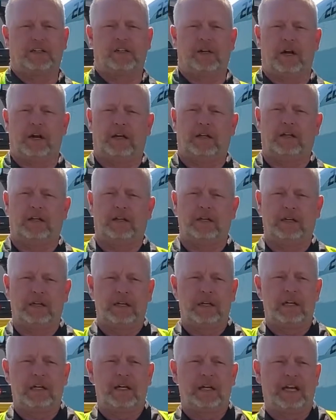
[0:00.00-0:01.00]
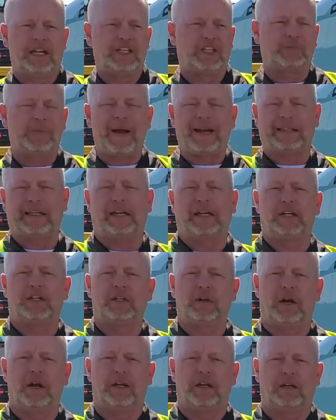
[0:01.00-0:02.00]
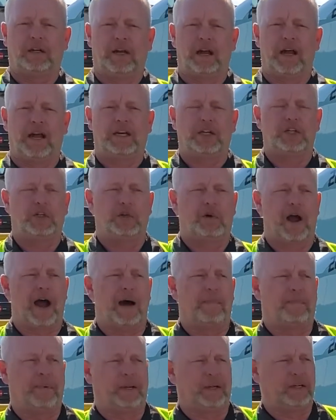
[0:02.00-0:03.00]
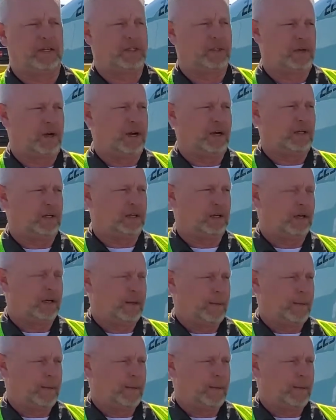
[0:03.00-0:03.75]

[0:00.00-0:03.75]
trailer, inspecting a trailer, and dropping a trailer.